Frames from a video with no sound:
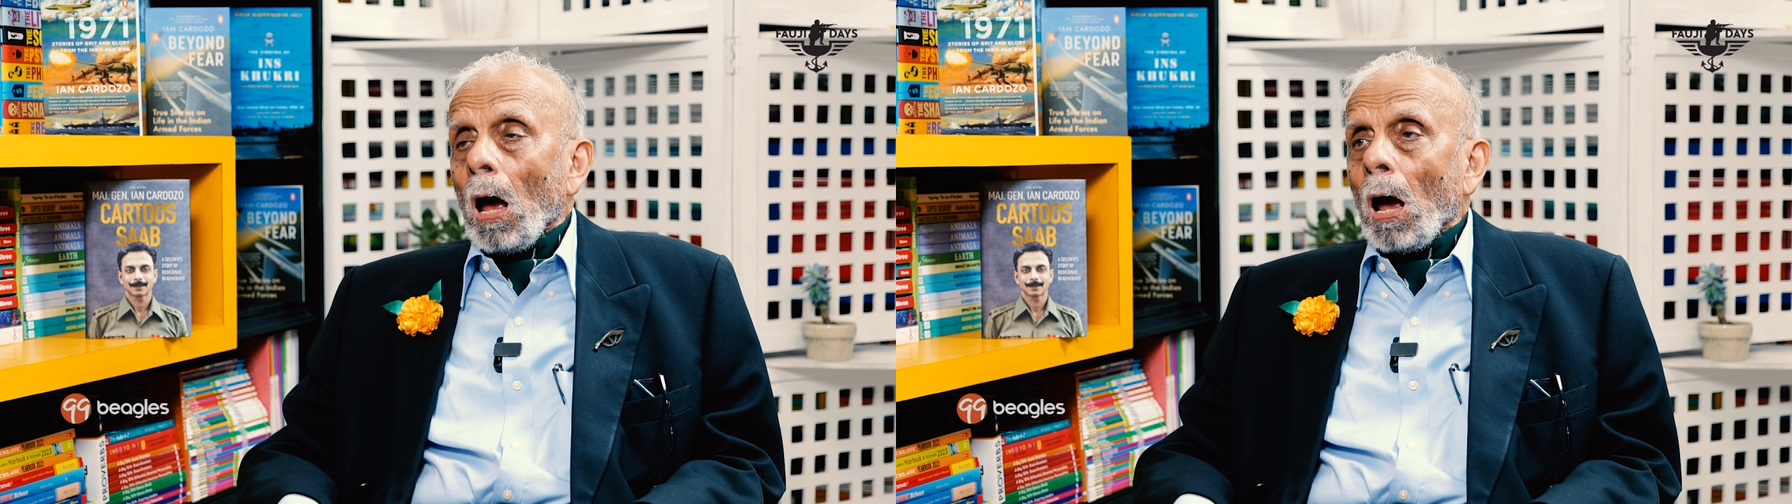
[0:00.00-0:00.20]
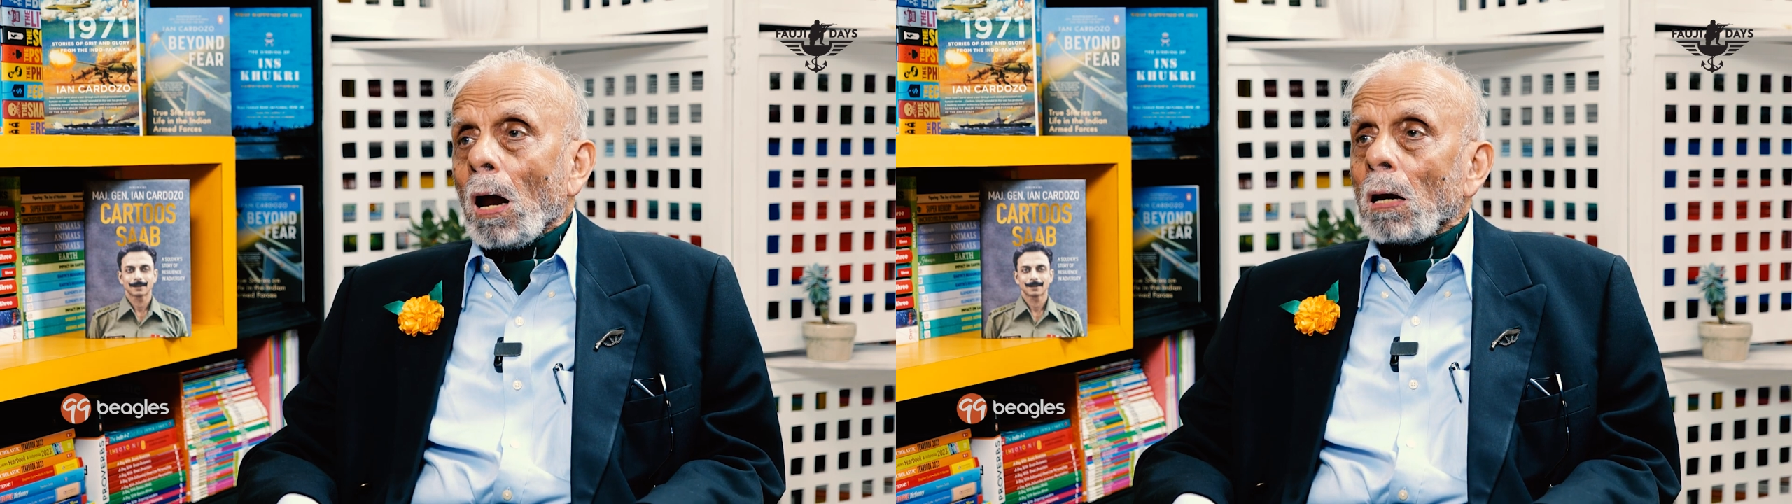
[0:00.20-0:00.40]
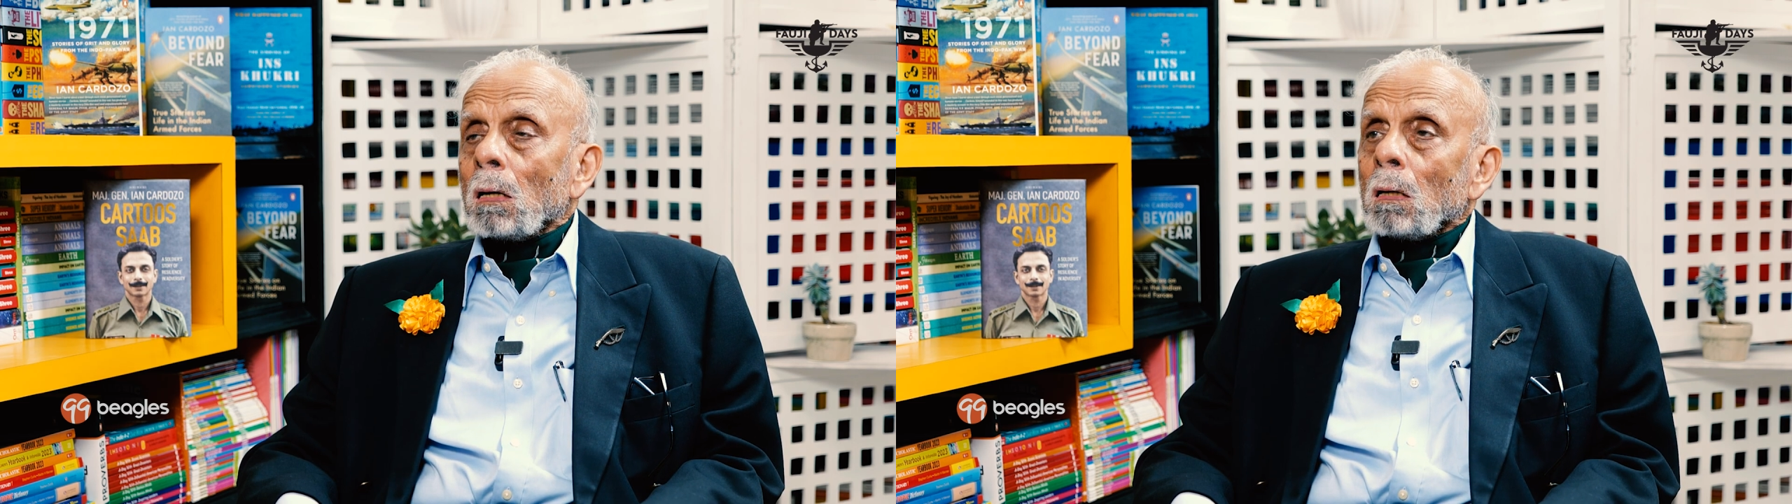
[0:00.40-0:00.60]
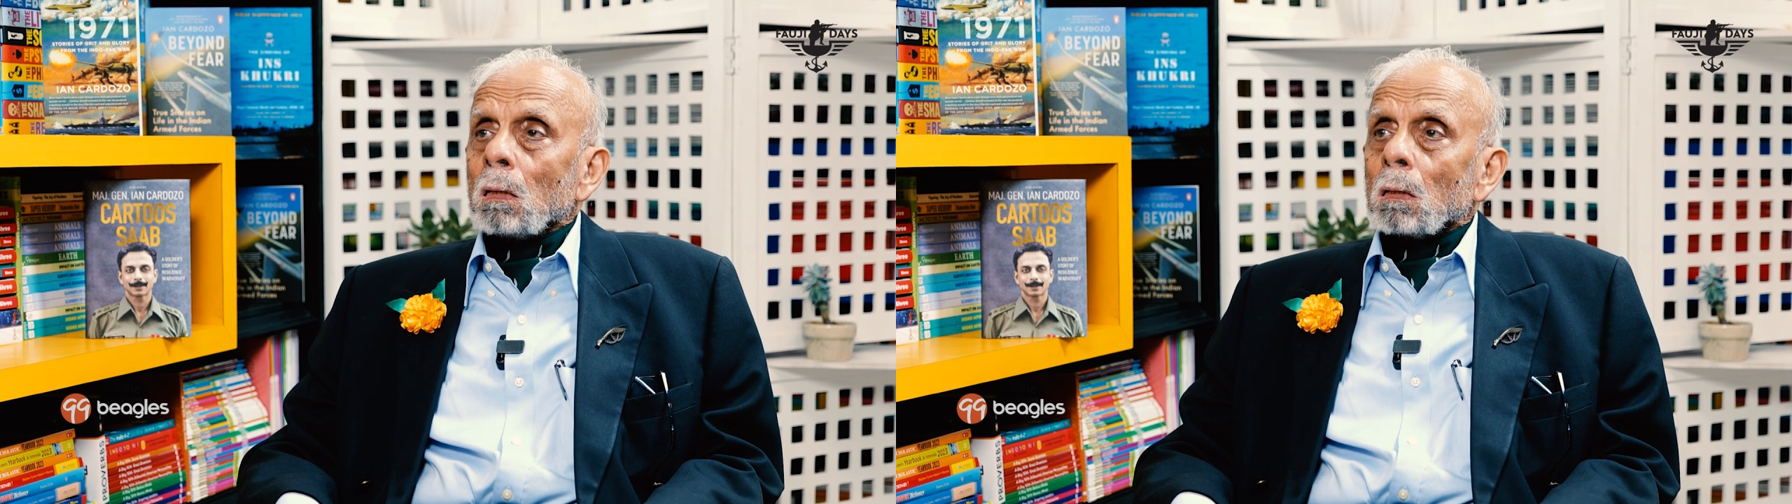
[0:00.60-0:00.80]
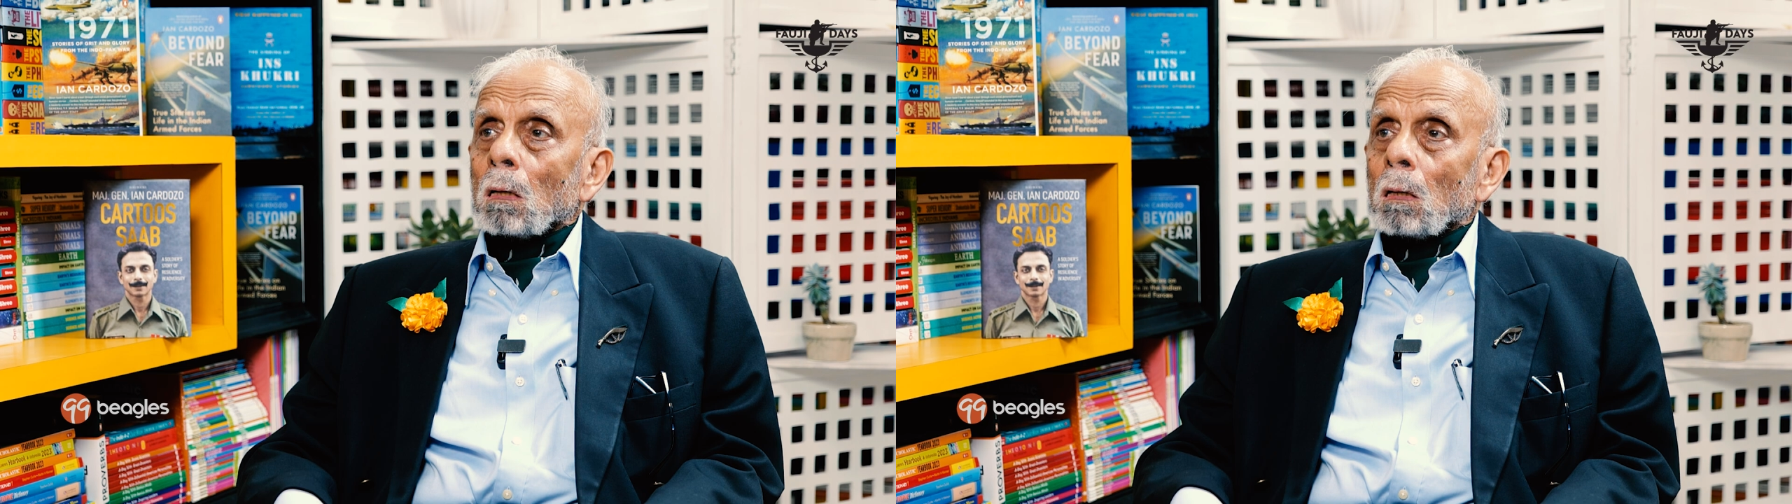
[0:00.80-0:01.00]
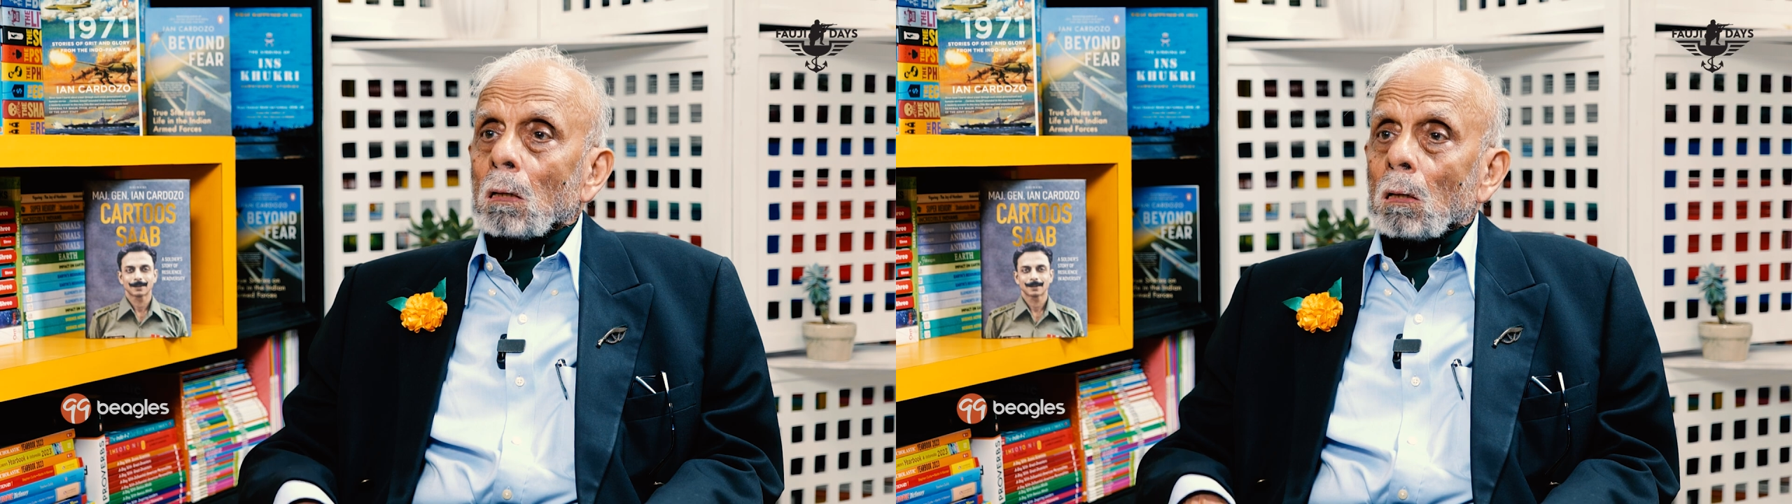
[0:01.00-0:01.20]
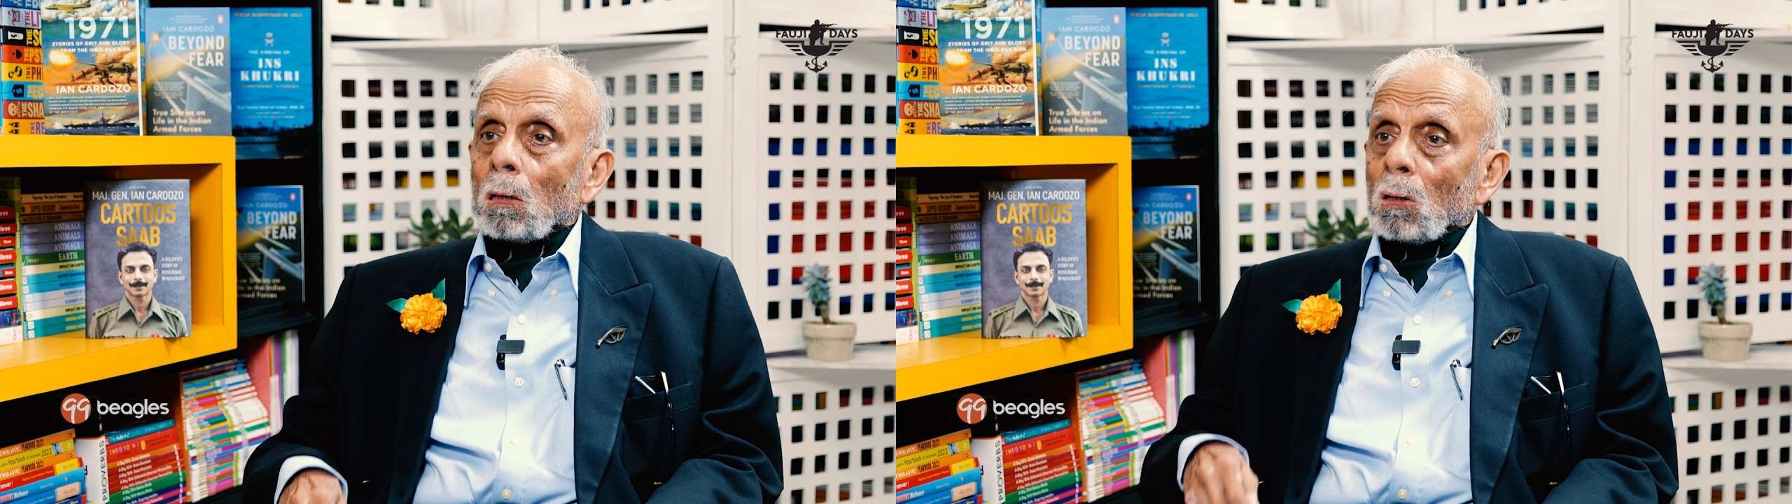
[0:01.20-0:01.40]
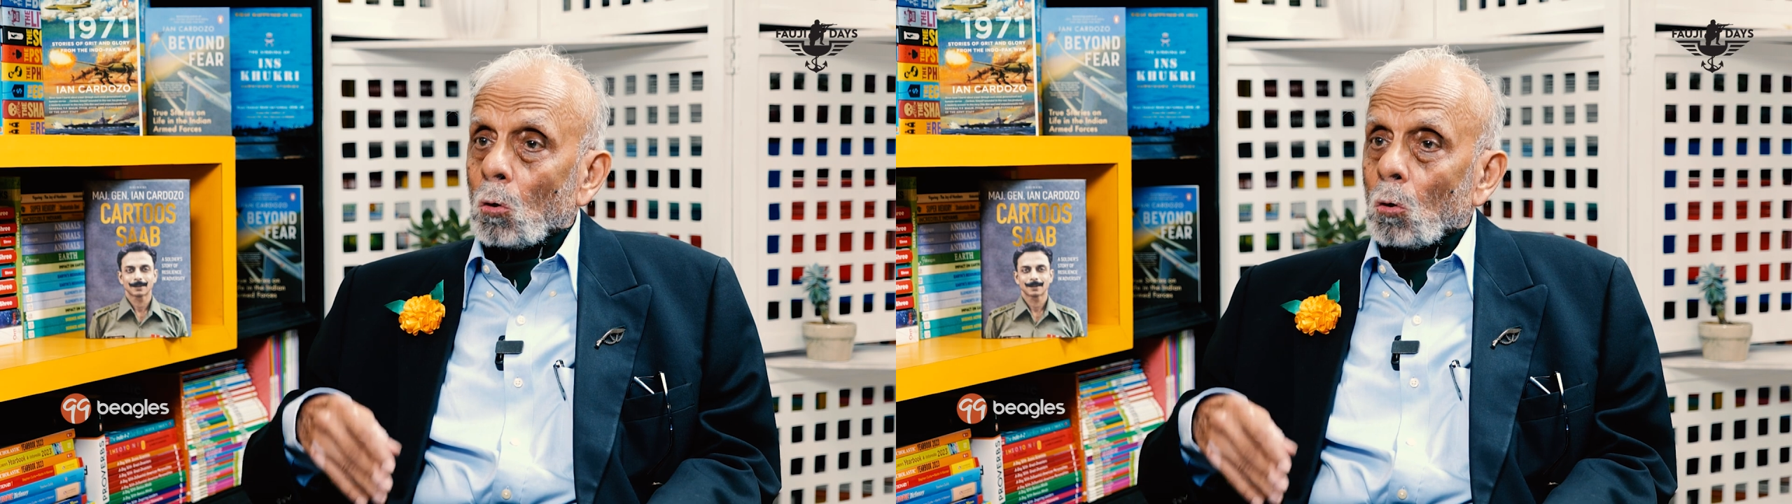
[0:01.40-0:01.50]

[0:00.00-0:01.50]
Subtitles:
And he